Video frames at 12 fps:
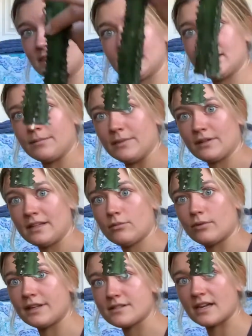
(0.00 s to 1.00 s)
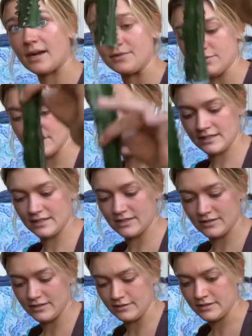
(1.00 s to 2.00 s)
milky white sap. Do not get it
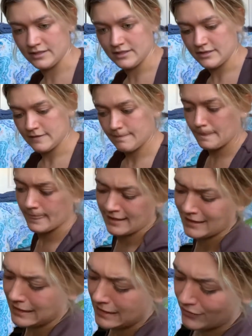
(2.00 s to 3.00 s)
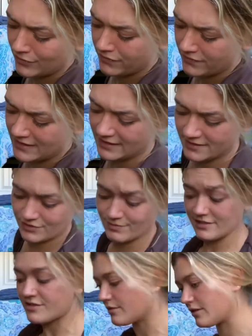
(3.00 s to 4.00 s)
on you. Oof, and yes, those spines
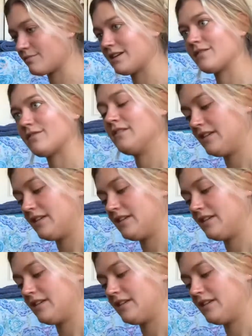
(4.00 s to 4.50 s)
do hurt, so be careful.